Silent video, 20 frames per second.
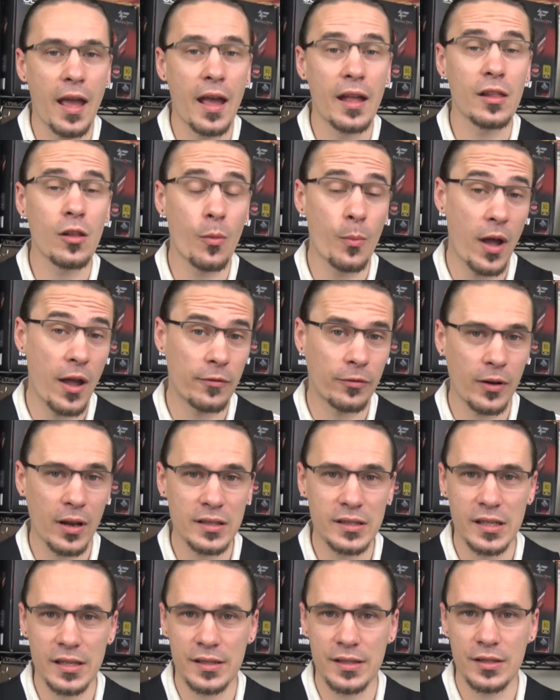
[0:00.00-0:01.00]
Hello my
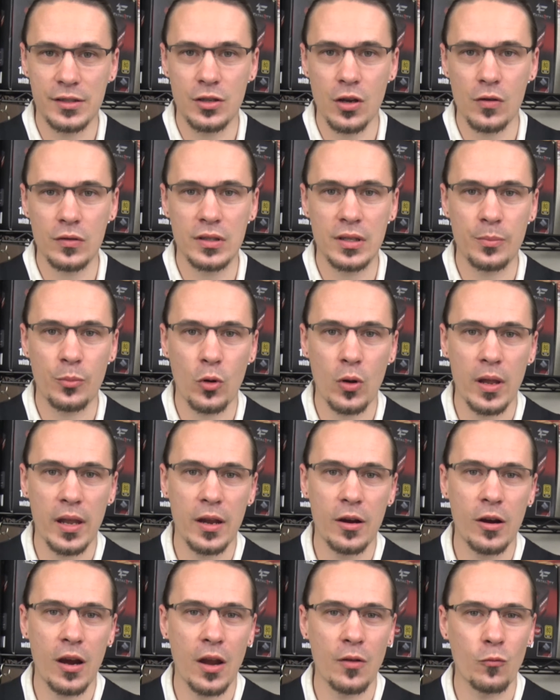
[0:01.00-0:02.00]
friends, this is JonesyBoy
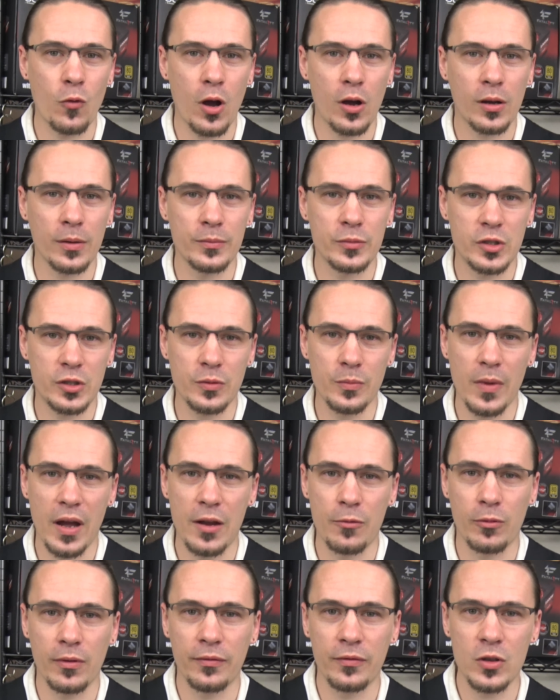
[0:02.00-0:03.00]
here and welcome to my
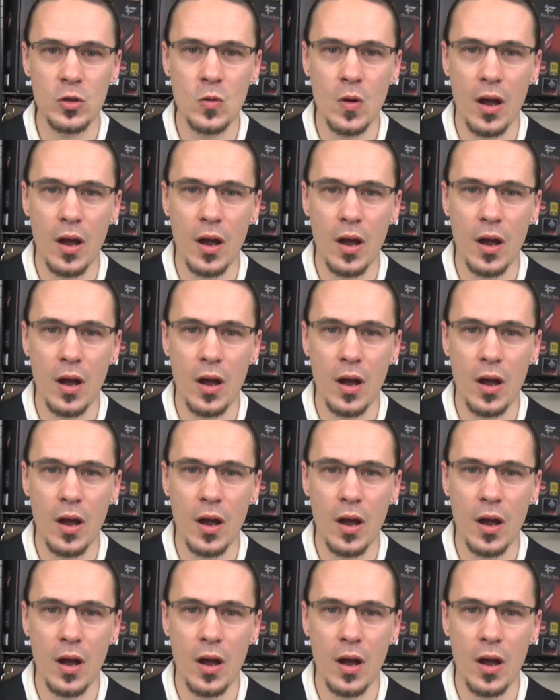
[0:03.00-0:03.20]
review